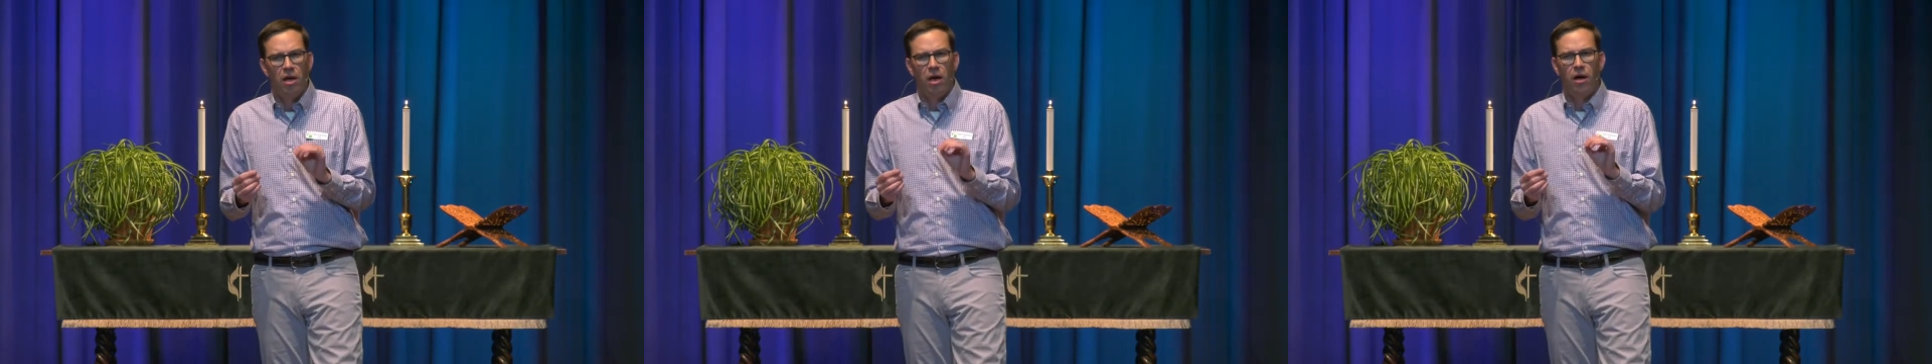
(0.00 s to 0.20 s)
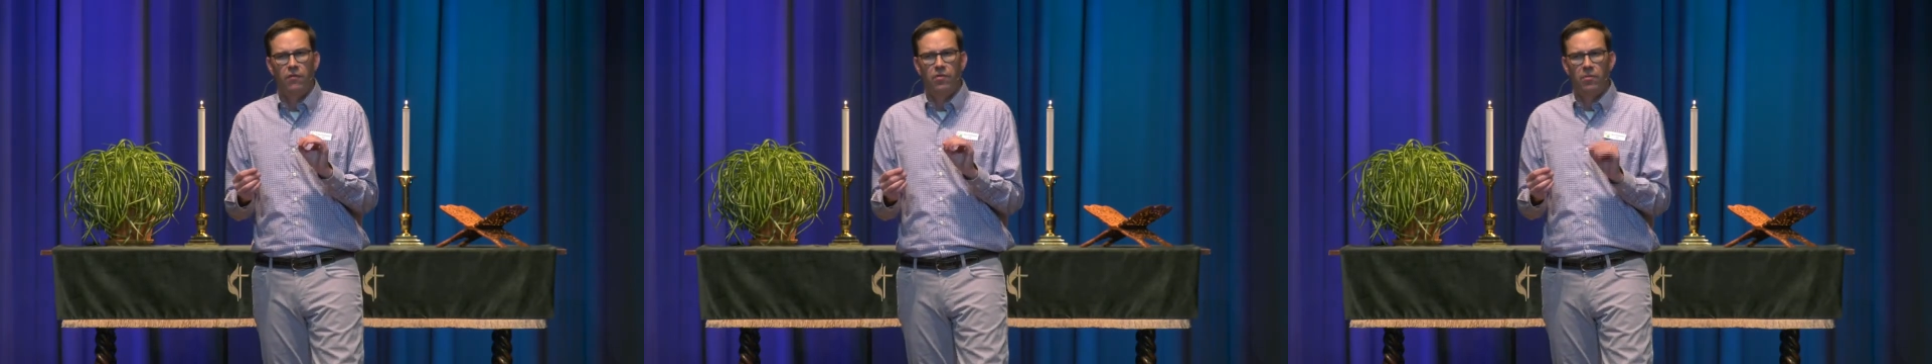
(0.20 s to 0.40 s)

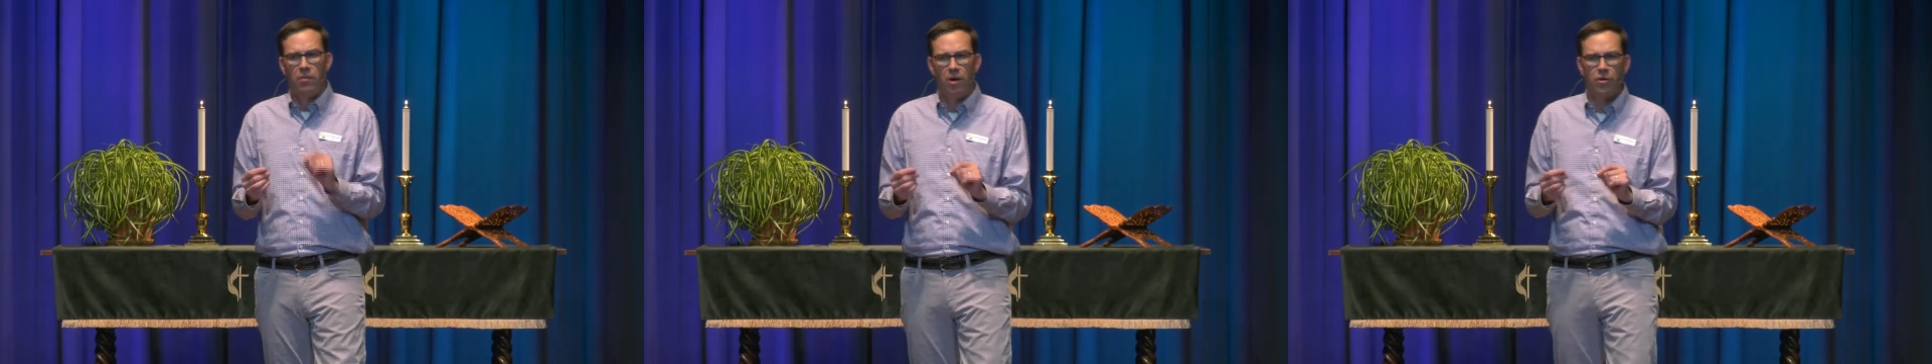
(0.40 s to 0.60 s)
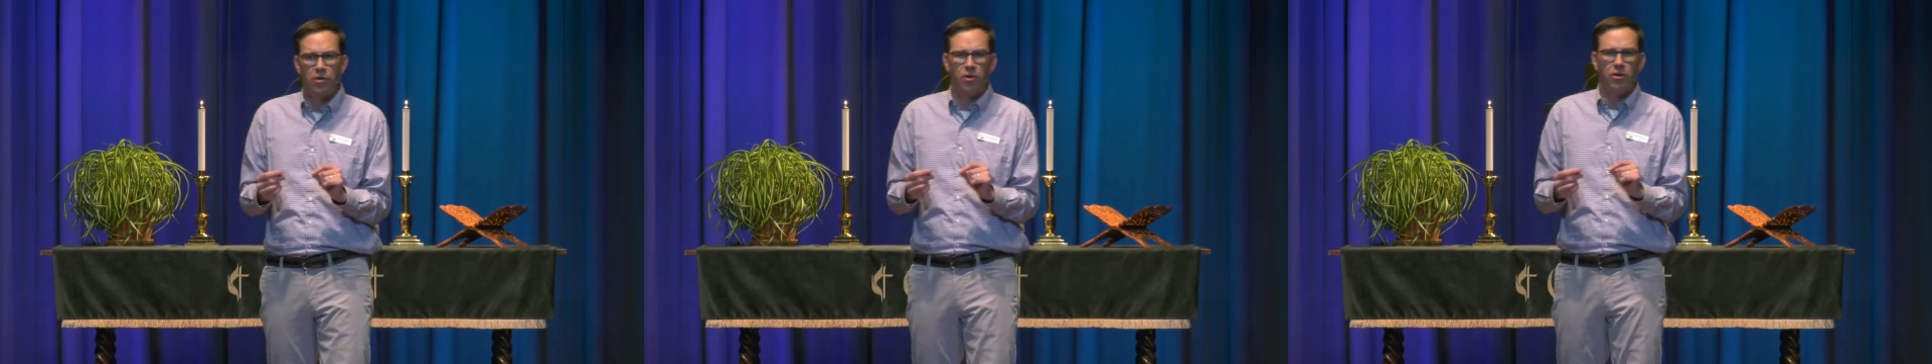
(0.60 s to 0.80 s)
of the
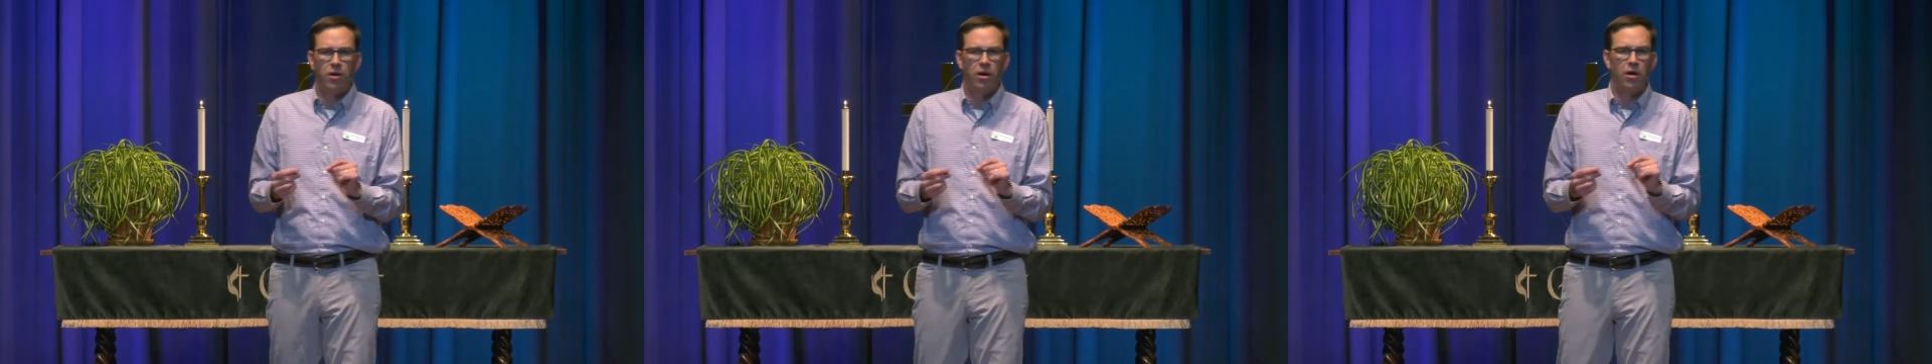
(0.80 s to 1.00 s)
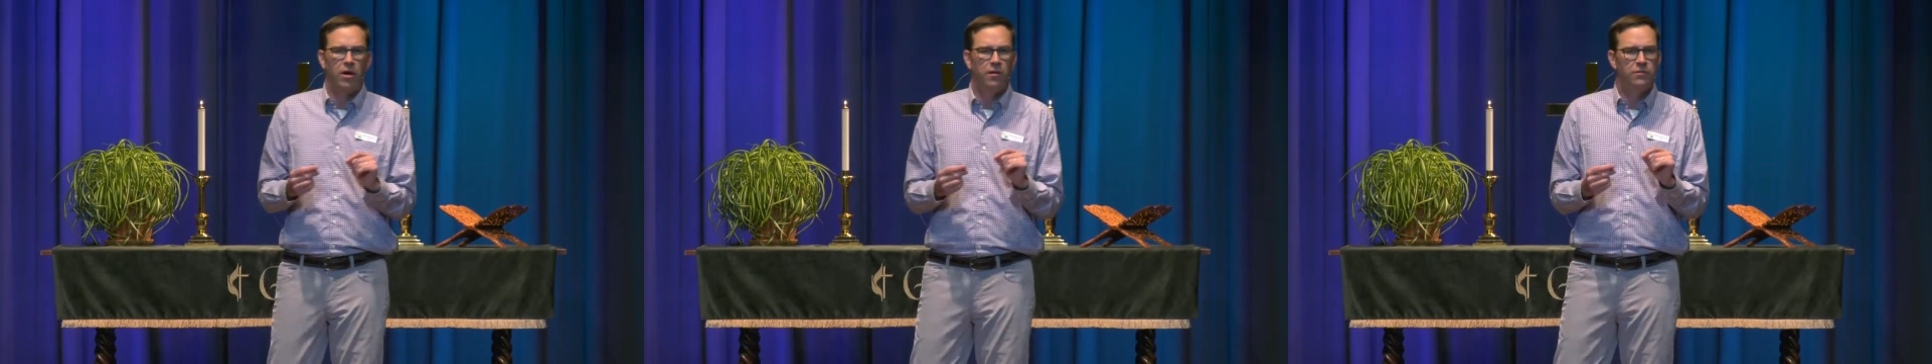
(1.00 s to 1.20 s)
mother
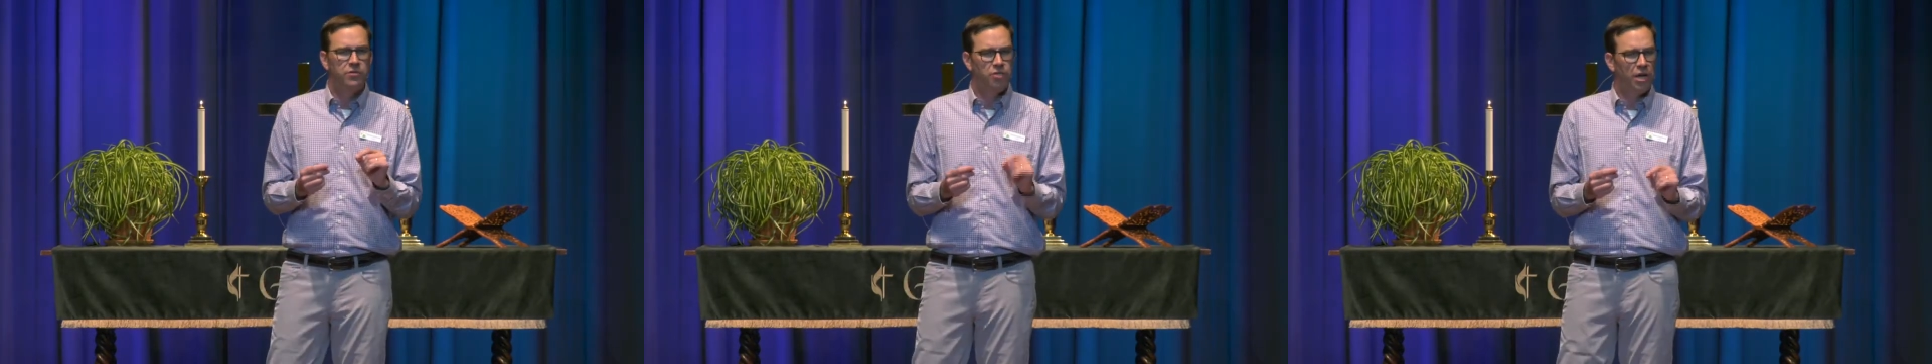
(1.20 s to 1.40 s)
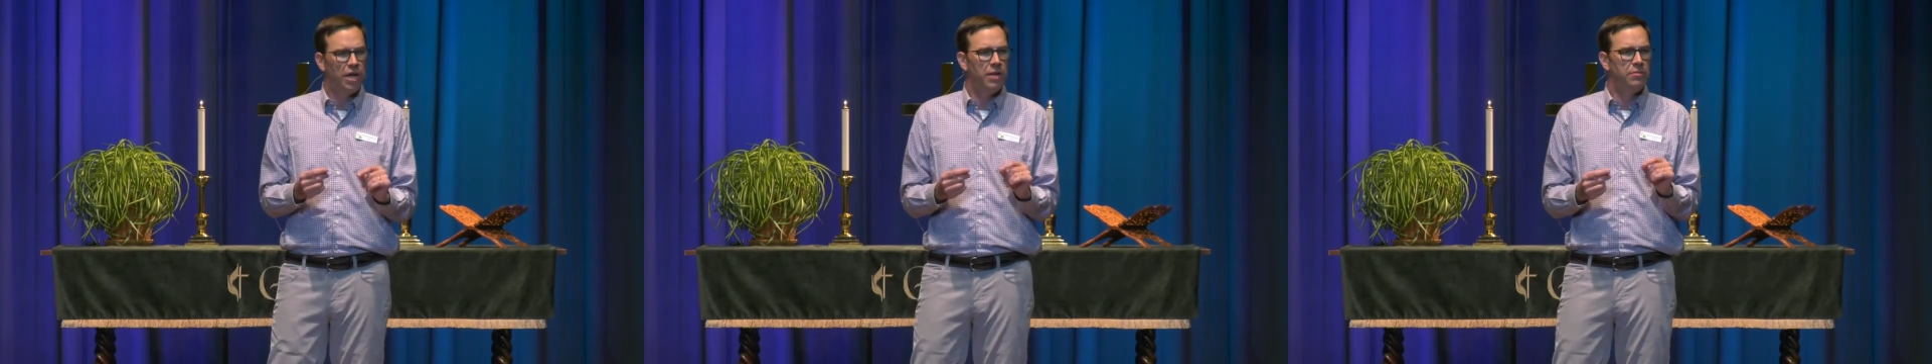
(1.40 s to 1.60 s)
of
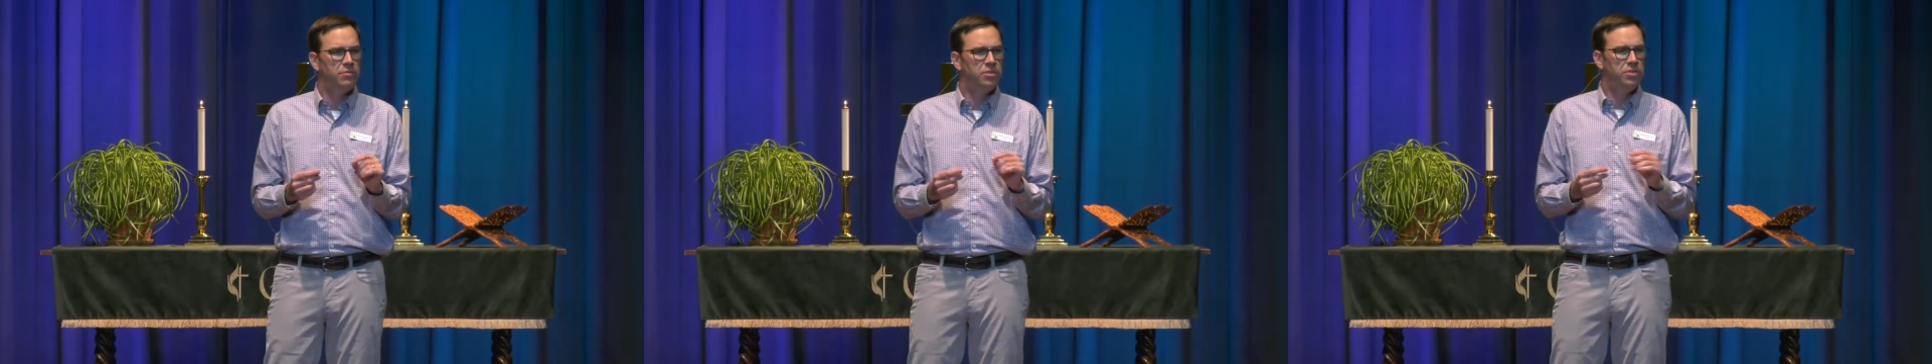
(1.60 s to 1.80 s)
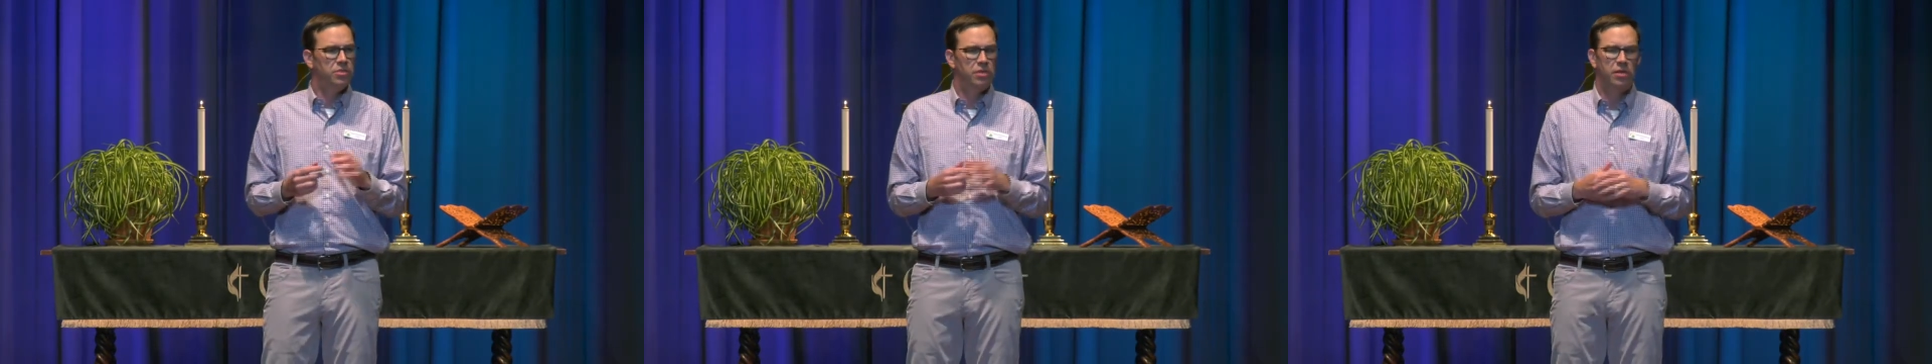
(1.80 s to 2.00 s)

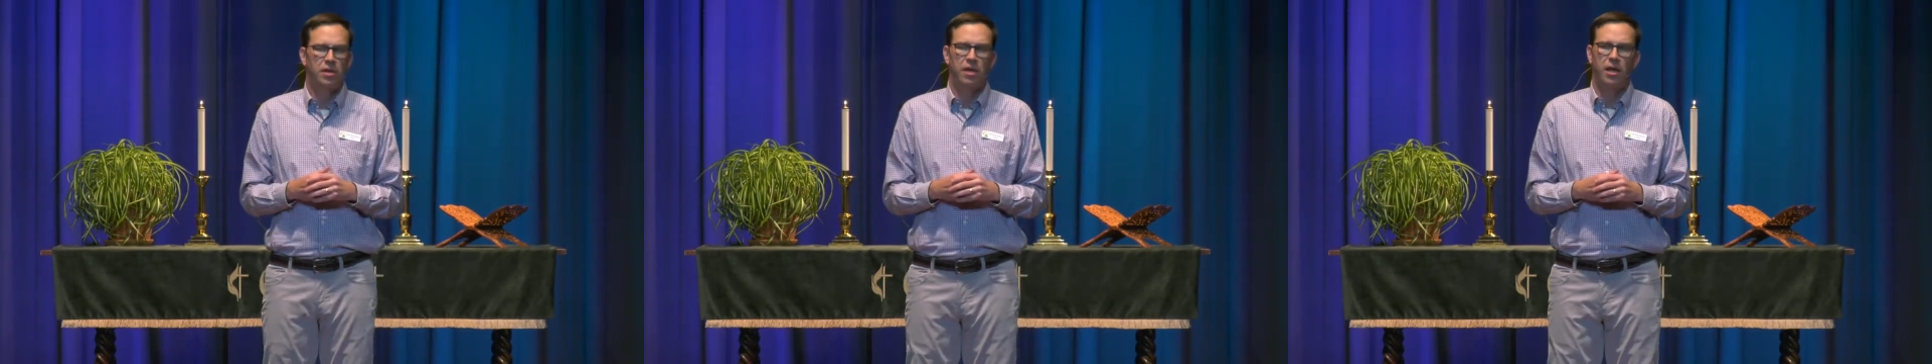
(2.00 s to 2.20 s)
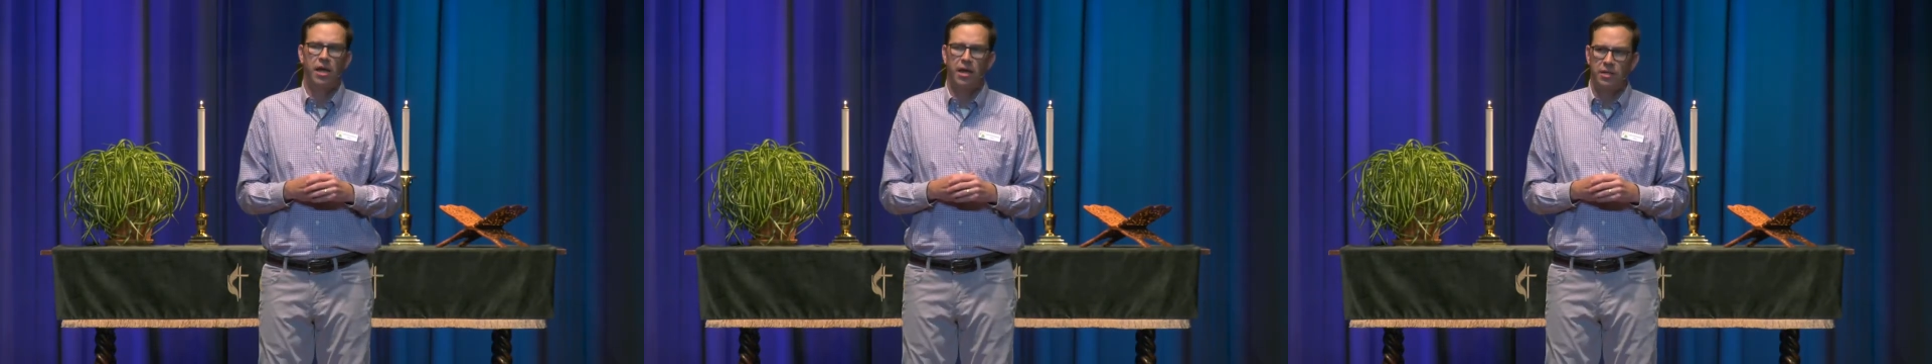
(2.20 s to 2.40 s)
James
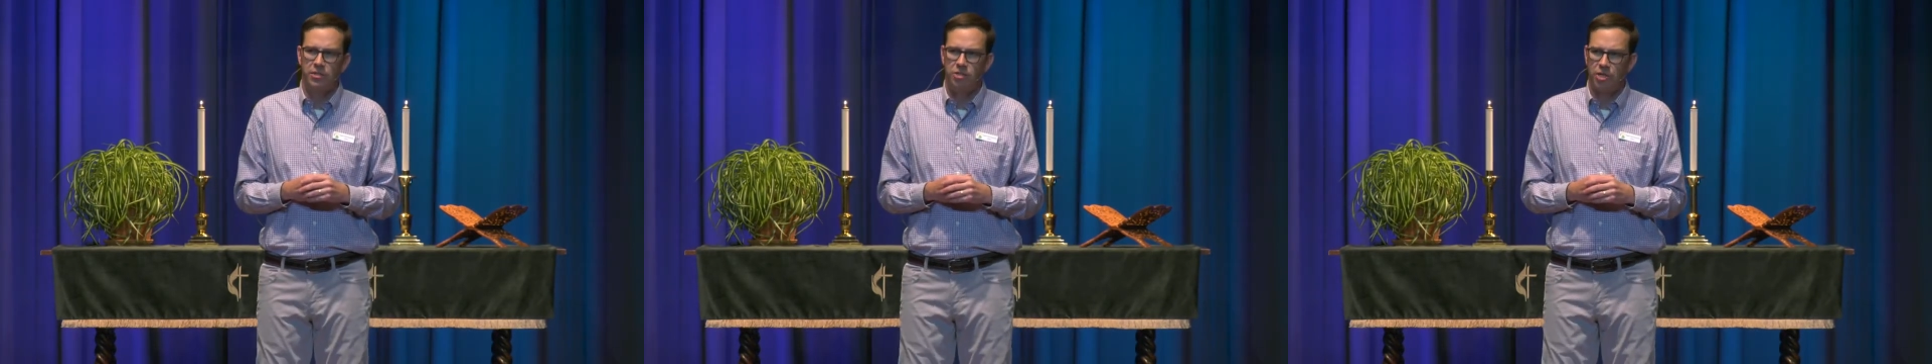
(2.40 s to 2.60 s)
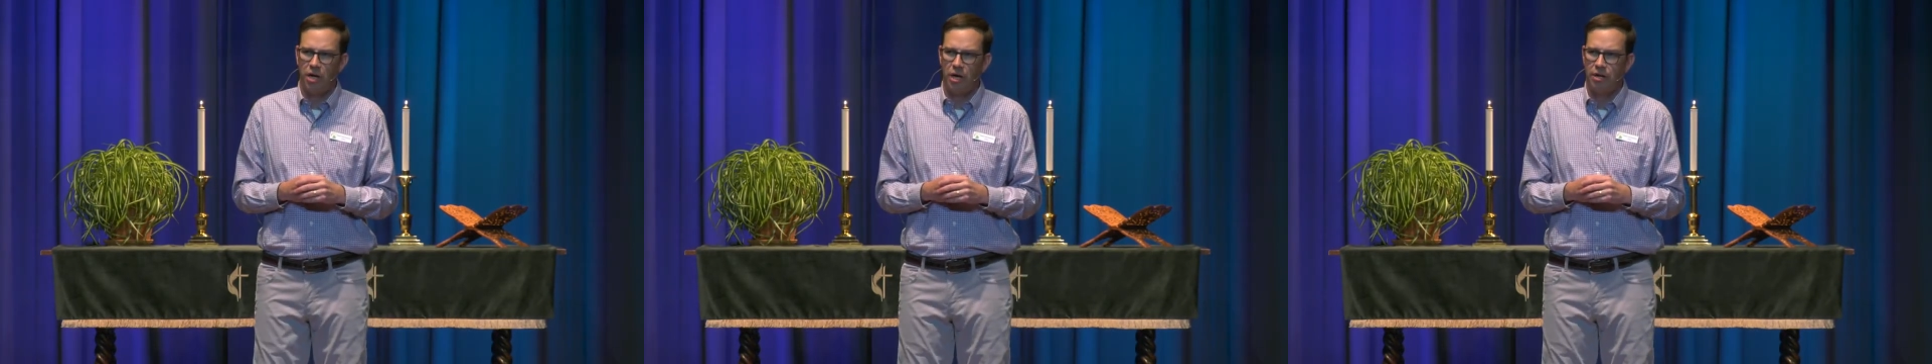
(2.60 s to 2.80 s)
and
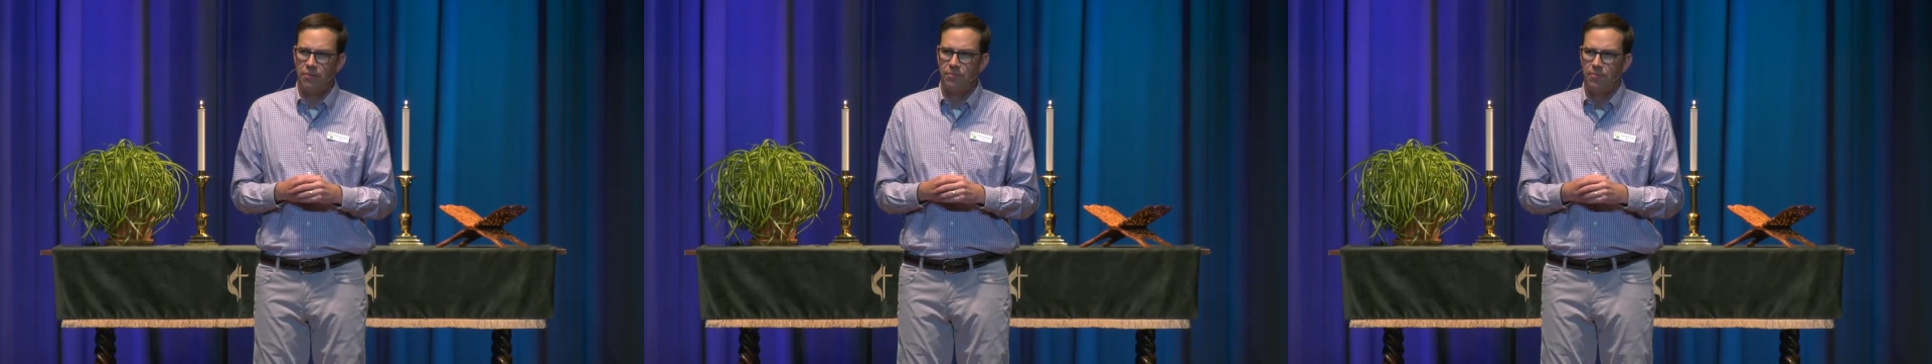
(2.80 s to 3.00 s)
John.